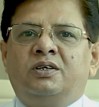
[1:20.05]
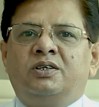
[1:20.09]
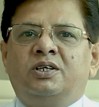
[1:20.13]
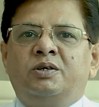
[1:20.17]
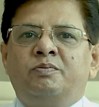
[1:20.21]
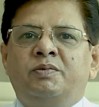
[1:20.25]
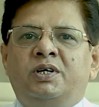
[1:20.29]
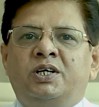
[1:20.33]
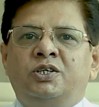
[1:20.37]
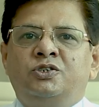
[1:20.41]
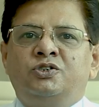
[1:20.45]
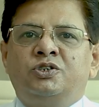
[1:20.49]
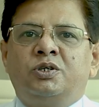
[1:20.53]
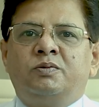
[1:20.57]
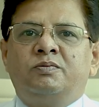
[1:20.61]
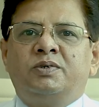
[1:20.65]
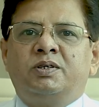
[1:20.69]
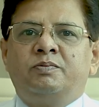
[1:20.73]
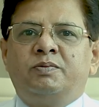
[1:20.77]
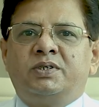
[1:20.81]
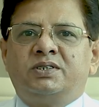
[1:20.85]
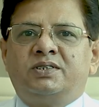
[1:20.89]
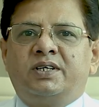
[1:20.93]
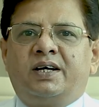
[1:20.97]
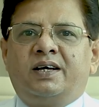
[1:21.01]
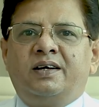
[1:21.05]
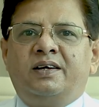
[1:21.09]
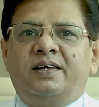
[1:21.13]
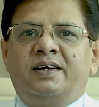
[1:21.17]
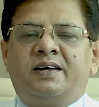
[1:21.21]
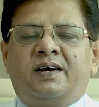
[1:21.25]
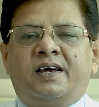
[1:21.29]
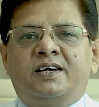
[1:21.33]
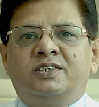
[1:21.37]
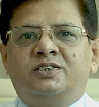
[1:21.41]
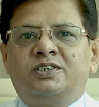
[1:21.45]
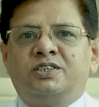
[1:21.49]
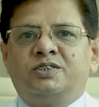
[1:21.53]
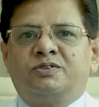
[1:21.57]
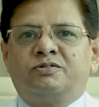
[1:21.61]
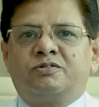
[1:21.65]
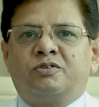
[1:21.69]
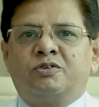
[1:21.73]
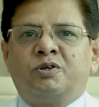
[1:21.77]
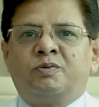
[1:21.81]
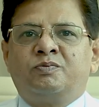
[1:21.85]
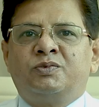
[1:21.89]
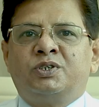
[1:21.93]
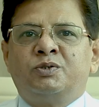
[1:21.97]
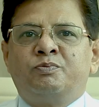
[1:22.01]
The meningioma basically arises
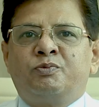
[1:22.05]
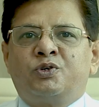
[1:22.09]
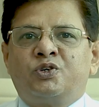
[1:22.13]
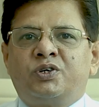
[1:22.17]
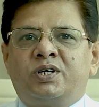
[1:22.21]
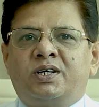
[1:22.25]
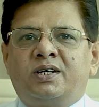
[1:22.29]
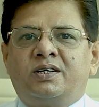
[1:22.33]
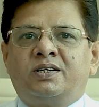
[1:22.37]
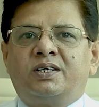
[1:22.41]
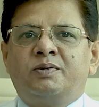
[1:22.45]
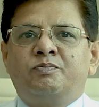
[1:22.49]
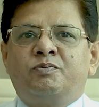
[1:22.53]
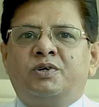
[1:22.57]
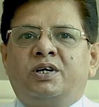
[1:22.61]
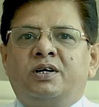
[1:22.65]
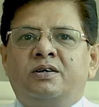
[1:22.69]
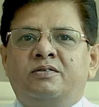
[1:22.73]
from the protective